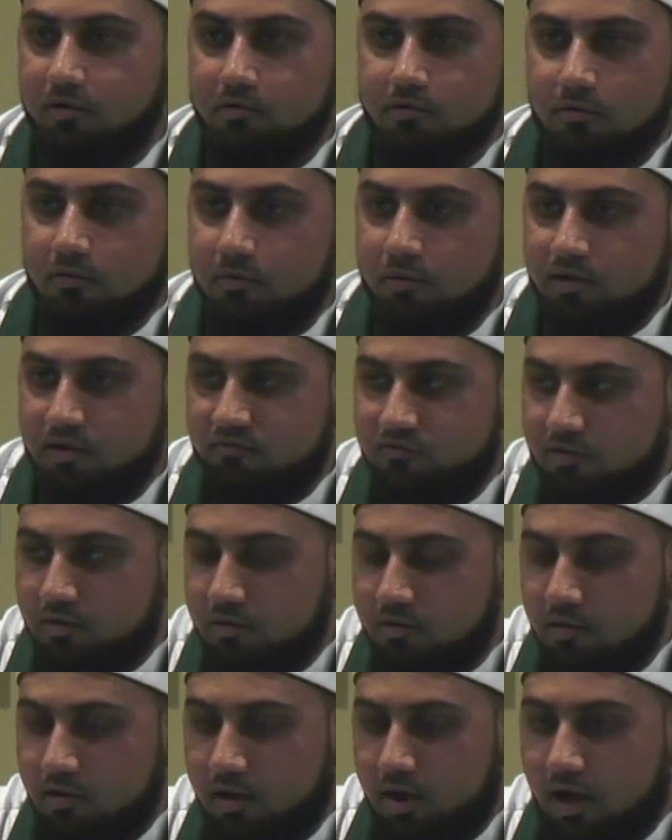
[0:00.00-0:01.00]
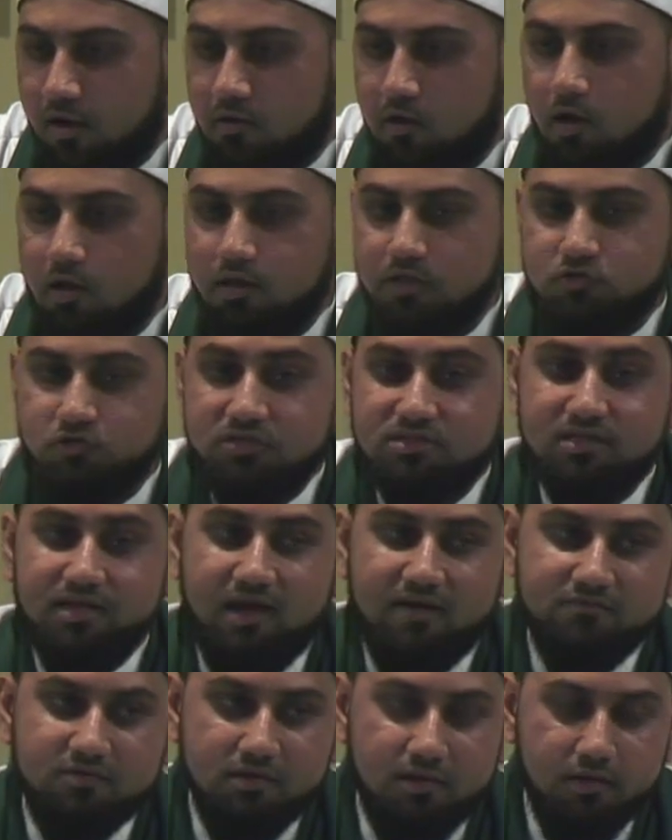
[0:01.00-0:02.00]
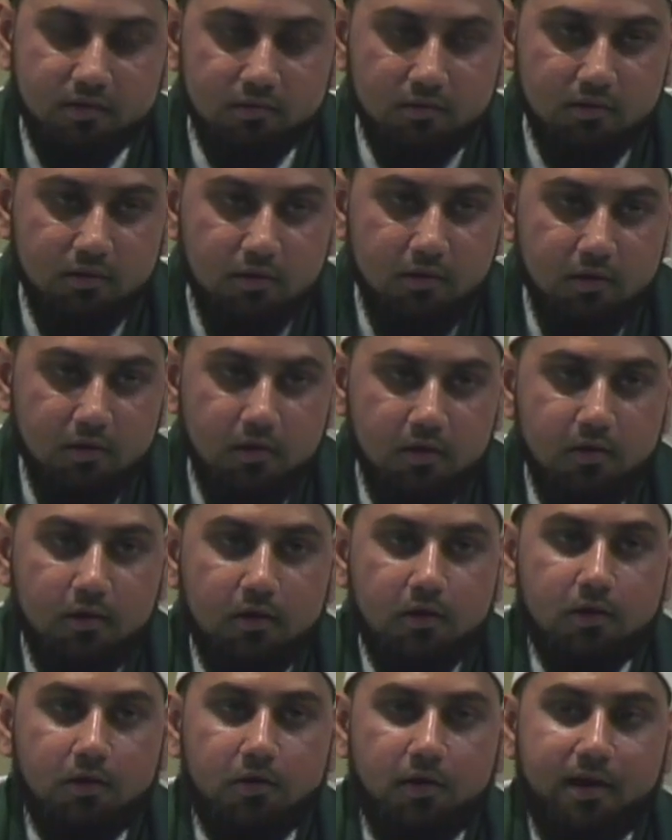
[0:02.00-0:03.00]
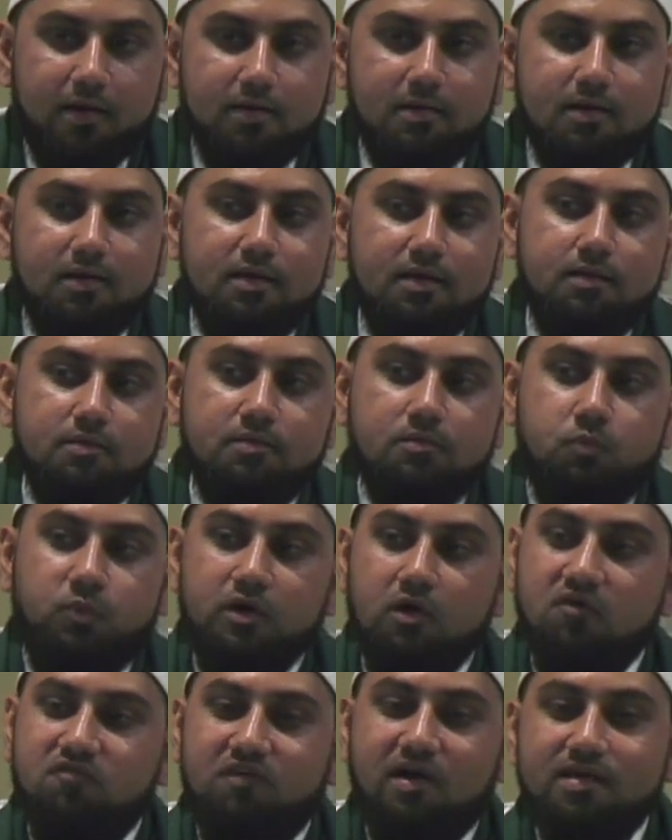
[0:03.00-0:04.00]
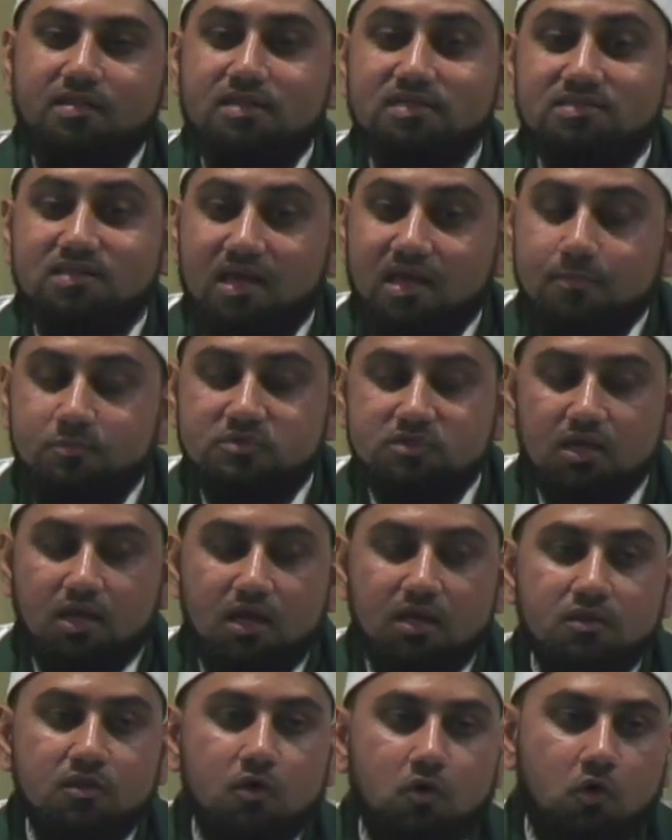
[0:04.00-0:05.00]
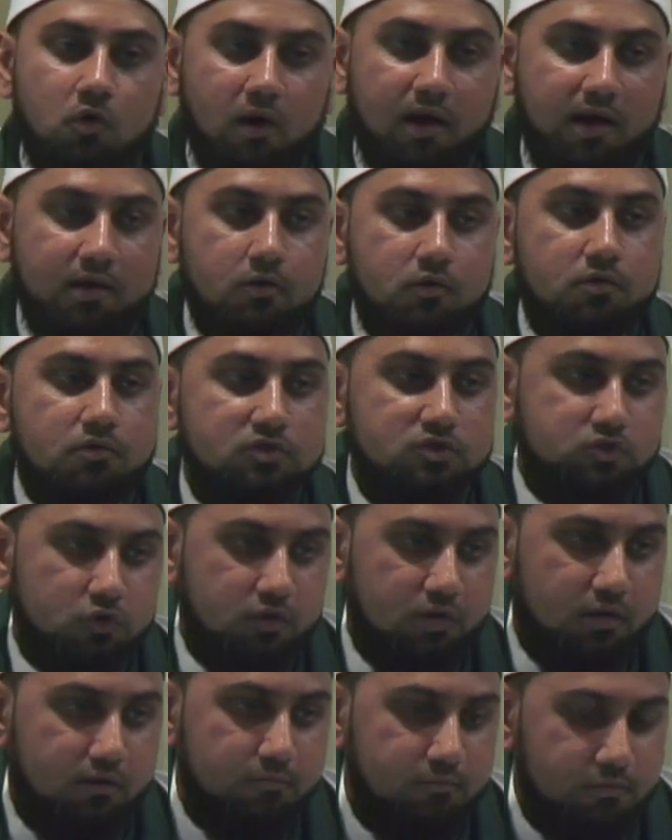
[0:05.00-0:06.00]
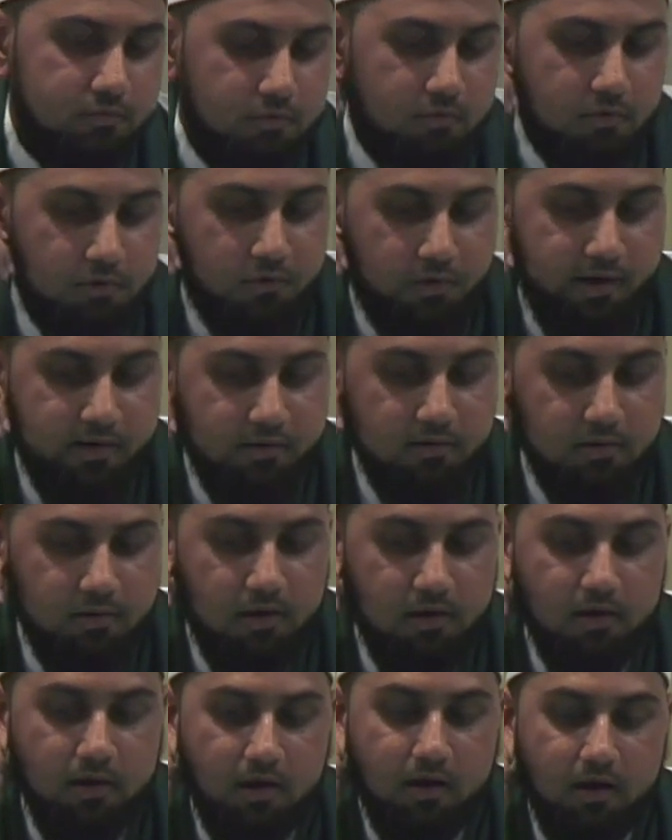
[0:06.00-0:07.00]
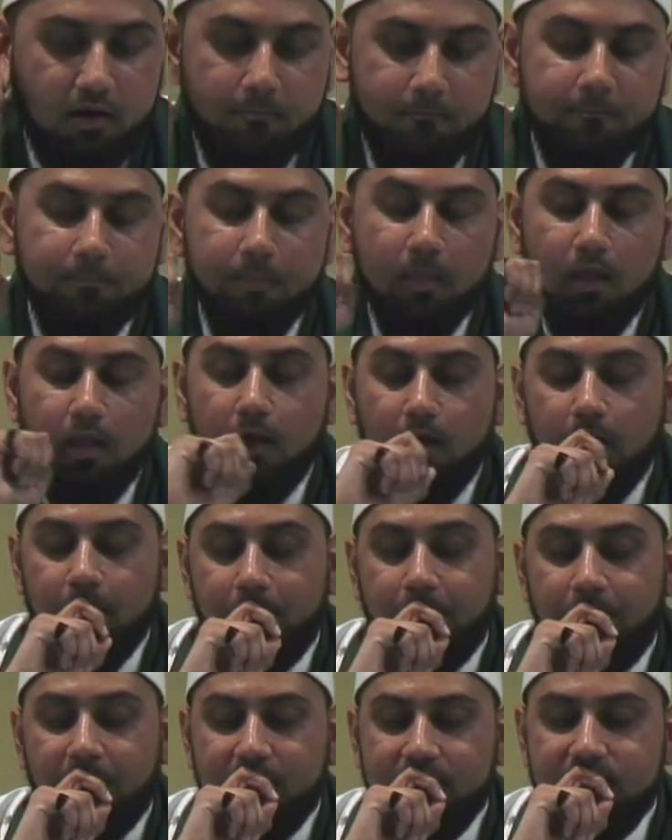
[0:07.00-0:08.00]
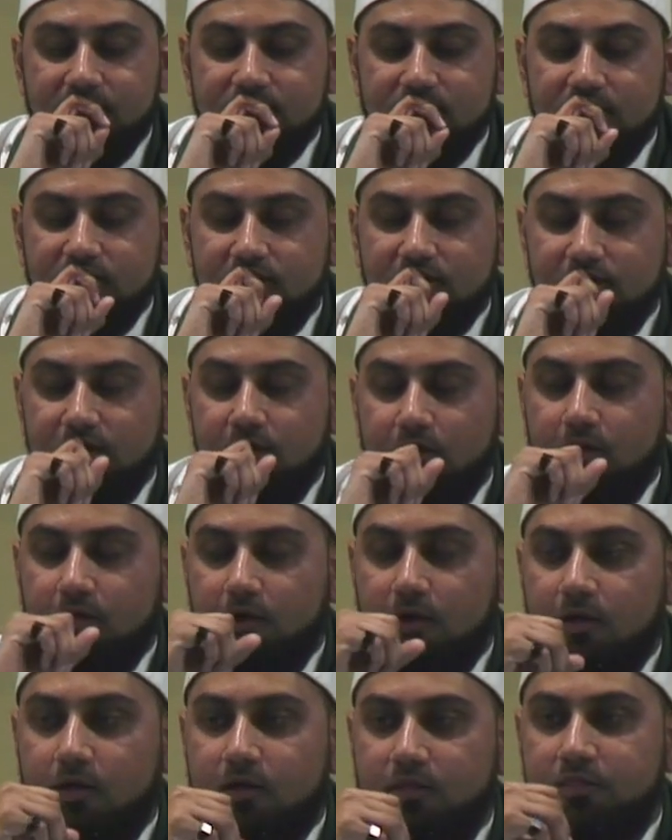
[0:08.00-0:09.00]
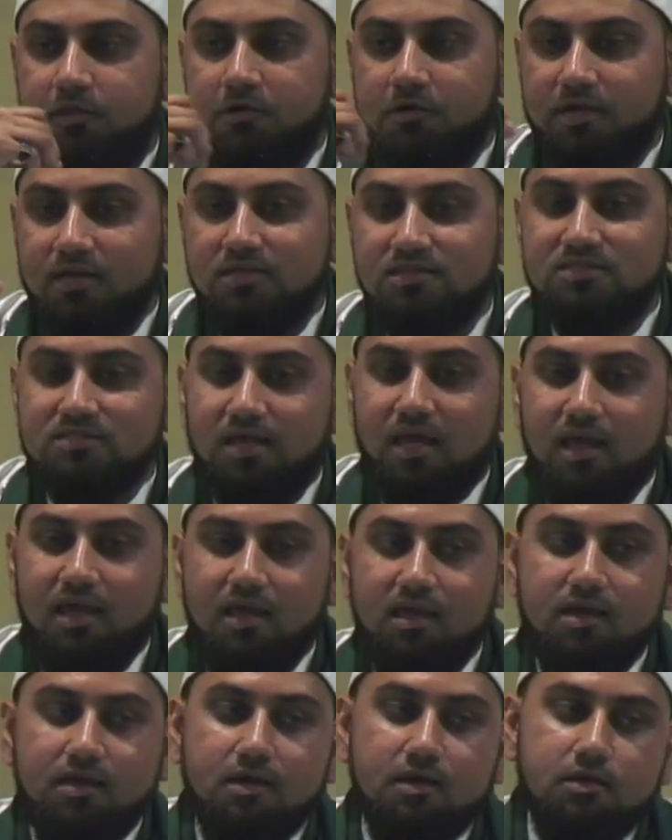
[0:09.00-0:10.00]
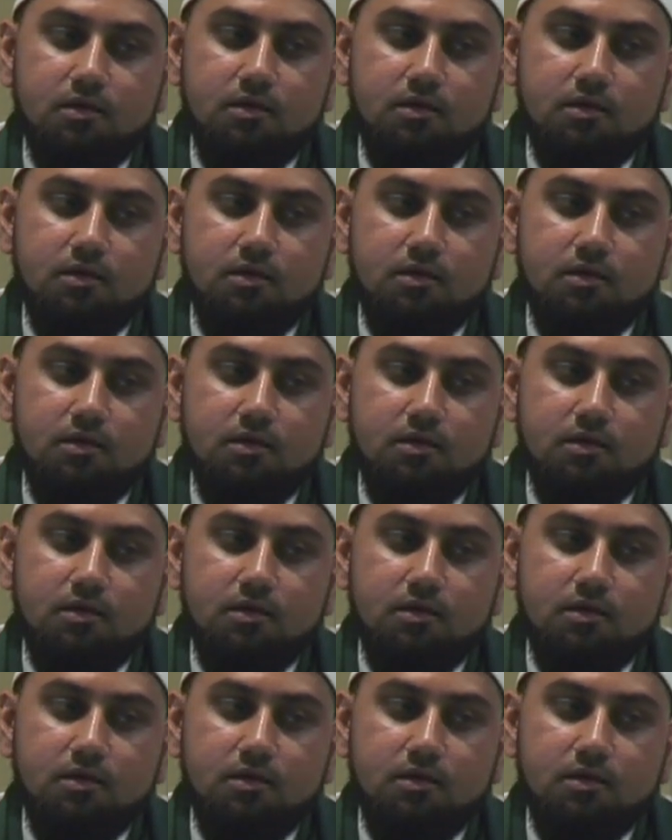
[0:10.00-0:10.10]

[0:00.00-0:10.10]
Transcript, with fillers: know, whatever alcoholic drinks they have today. All right, we don't find these names in the Quran or in the Sunnah, all right? Um, but there is a